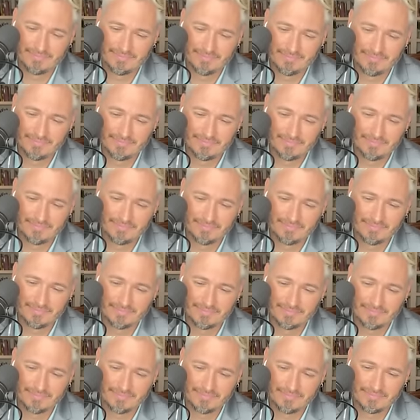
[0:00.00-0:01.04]

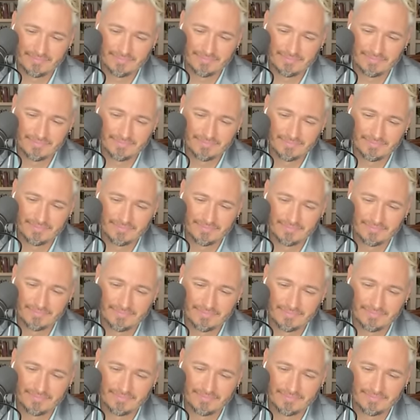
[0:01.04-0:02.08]

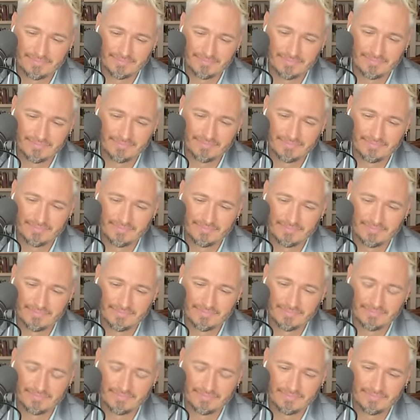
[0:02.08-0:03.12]

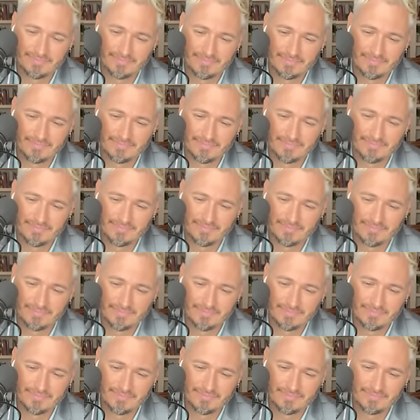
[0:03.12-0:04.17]

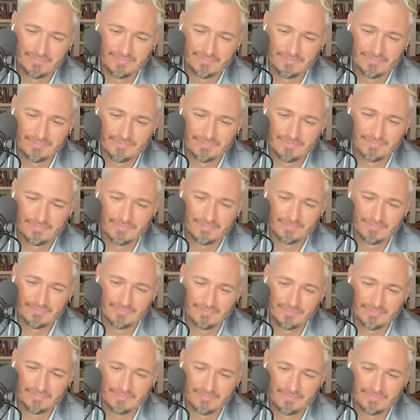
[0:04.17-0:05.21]

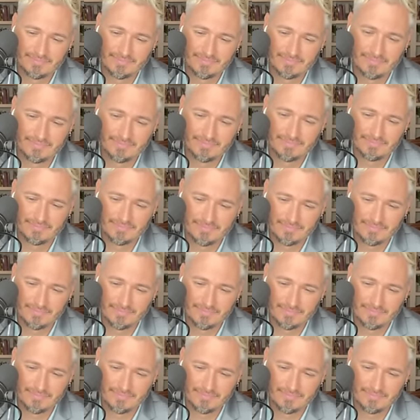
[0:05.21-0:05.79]
[no speech]